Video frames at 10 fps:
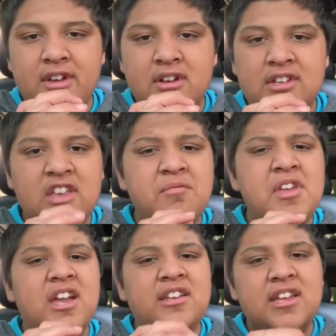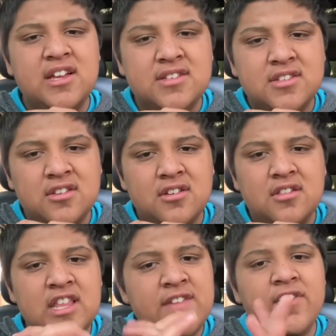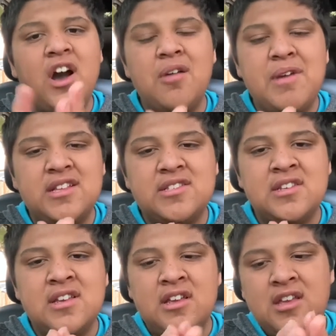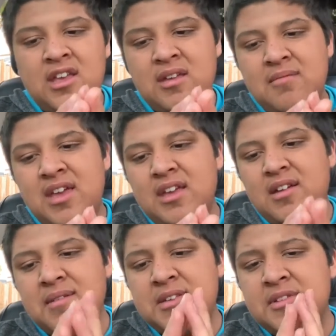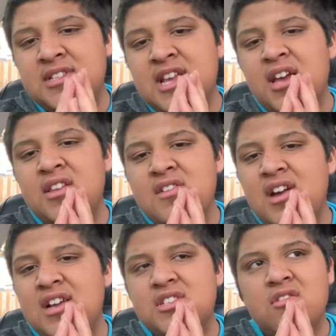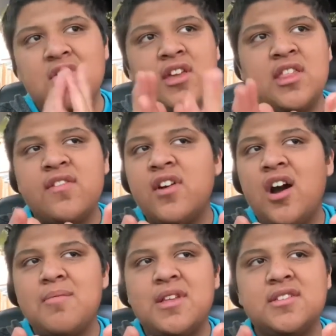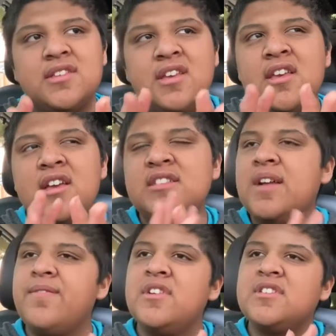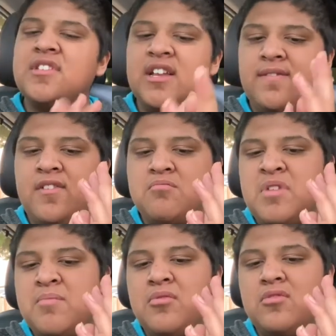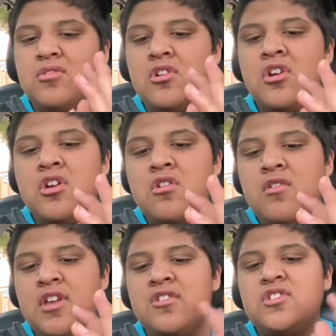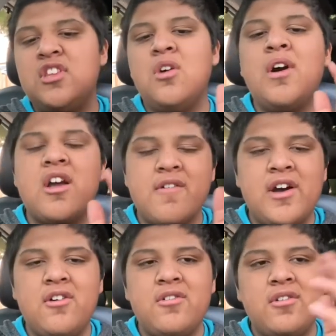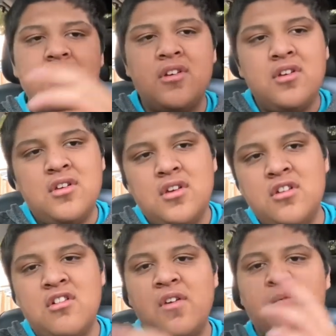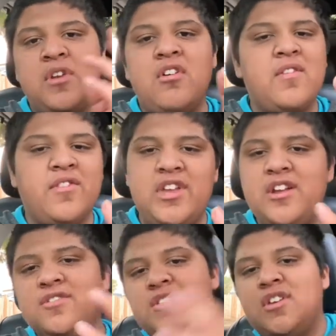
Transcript: Give me ideas. Leave comments. It makes me sad that you guys don't really leave comments, except for a select few people who I usually know IRL and who I've been knowing for years.